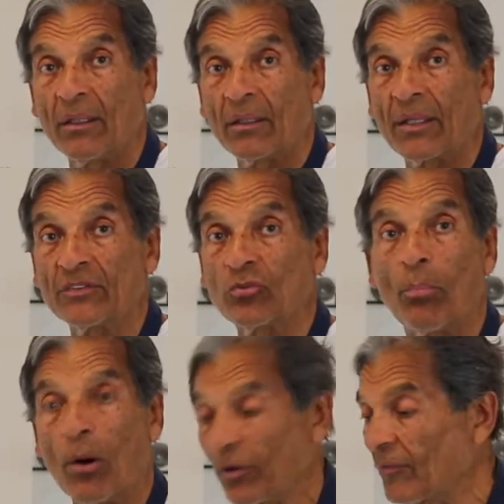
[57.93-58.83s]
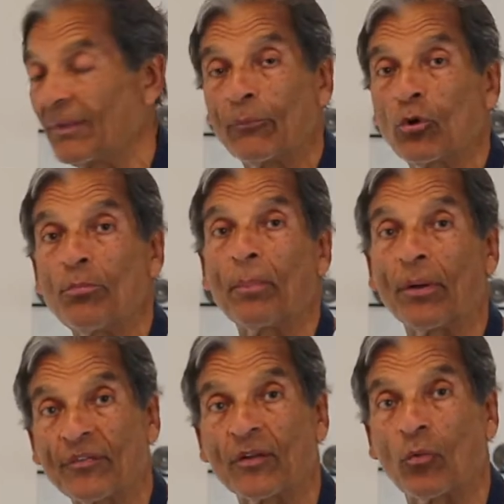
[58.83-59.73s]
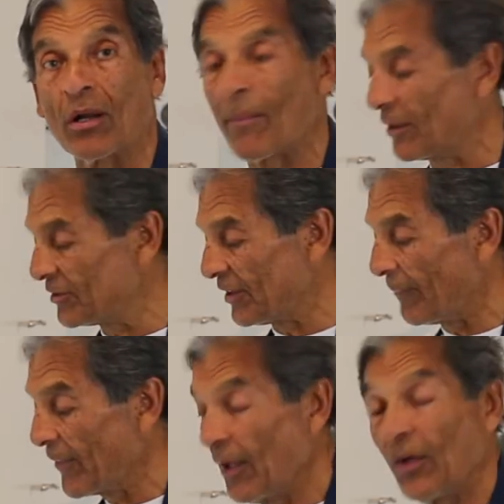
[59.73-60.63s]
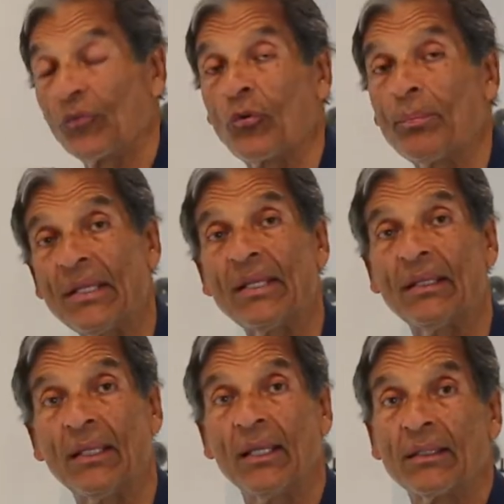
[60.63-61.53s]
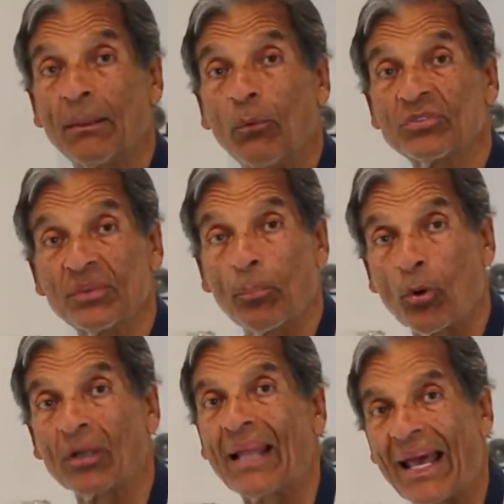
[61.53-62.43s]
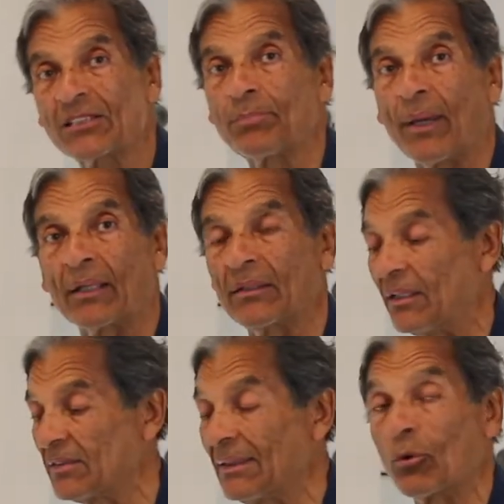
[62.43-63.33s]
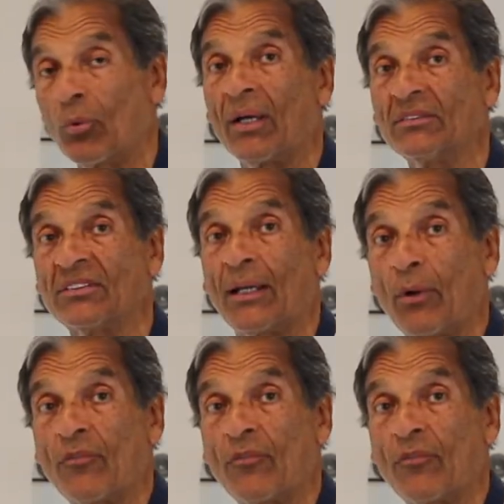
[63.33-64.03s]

Okay, so both of them could be perfect watermelons here. For me, the most important aspect is, number one, stay away